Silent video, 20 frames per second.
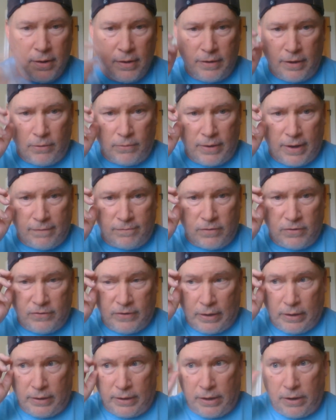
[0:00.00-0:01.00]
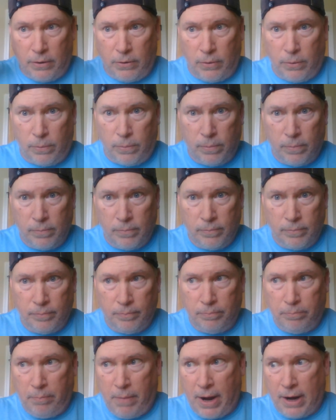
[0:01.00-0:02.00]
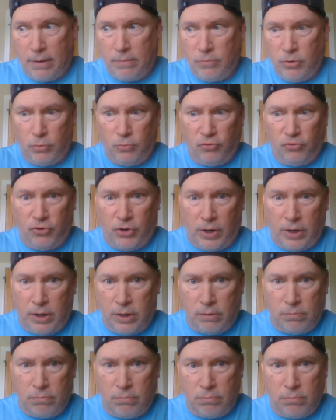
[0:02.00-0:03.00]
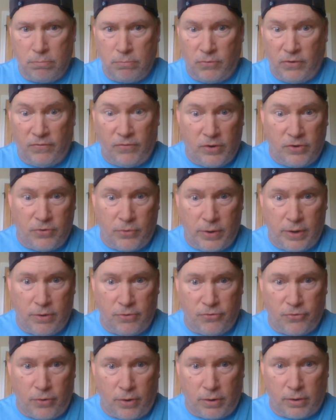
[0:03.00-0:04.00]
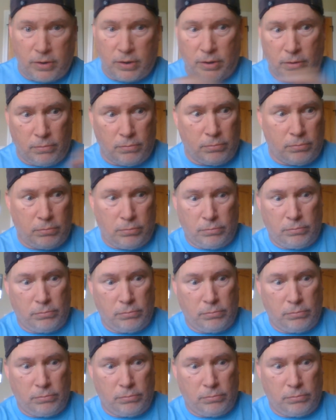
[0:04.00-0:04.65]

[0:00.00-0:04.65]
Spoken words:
They don't have to suddenly go back, giant refrigerator truck, and